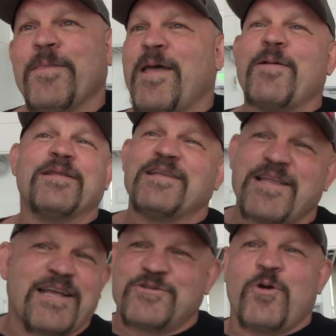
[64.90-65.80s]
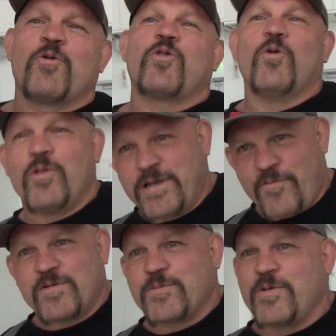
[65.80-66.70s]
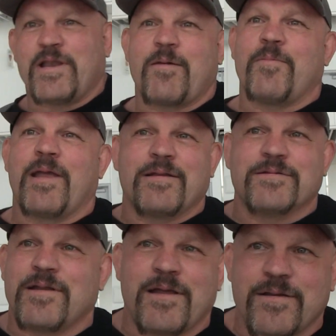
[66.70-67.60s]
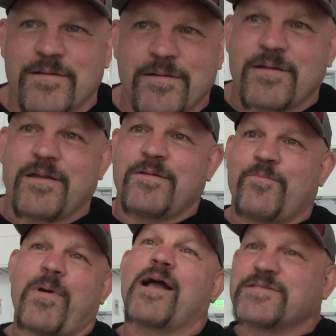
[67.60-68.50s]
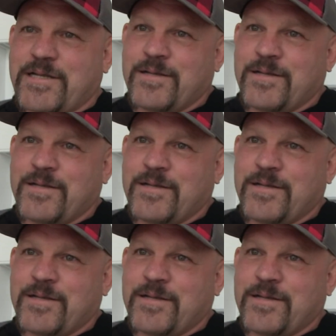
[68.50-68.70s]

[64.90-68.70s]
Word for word: That he has no clue of the difference between MMA and boxing.